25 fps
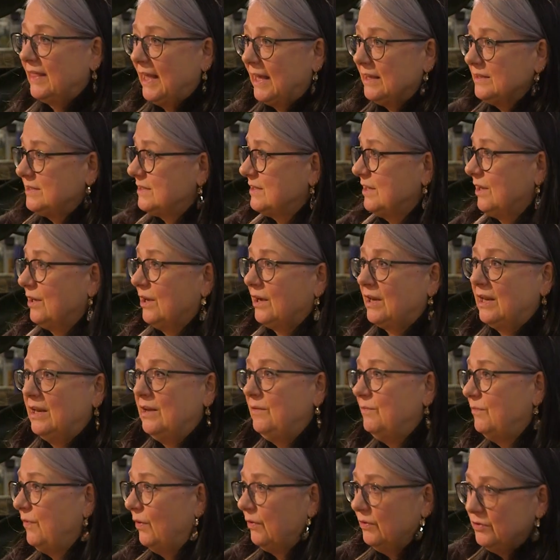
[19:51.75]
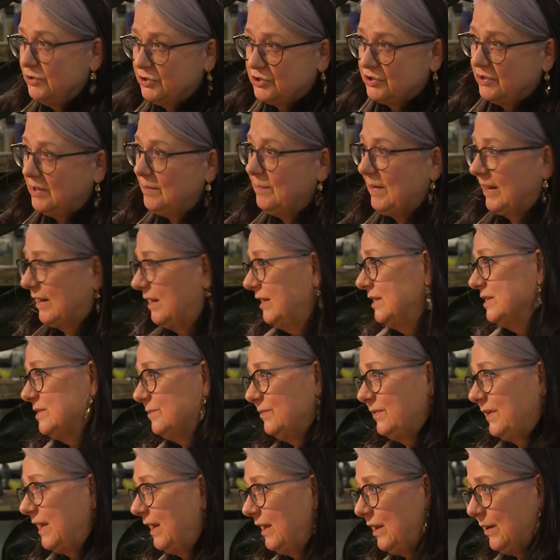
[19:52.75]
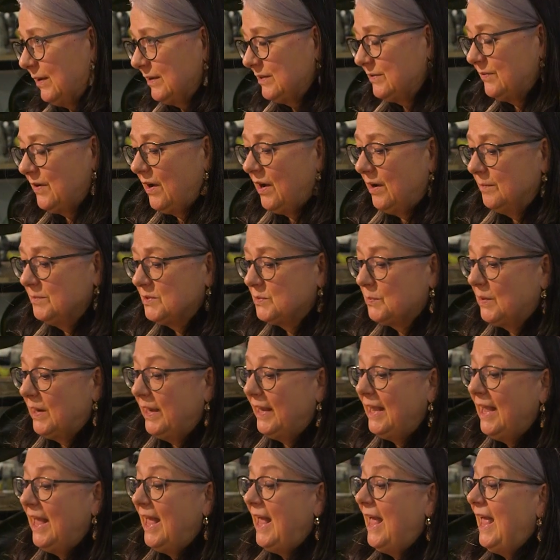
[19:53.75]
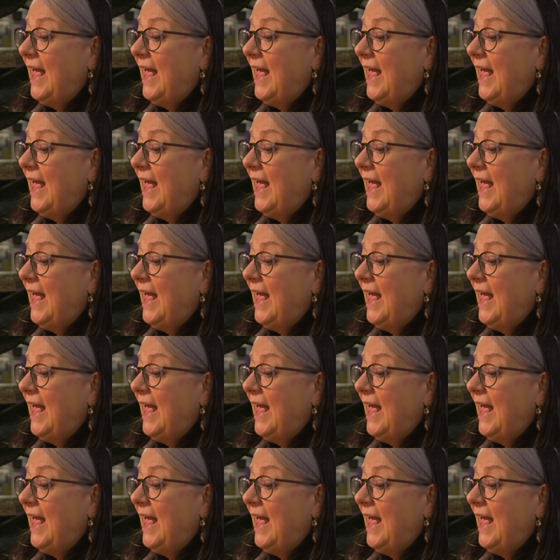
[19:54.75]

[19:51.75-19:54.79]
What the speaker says: That's like an involuntary mechanism for getting out of harm's way.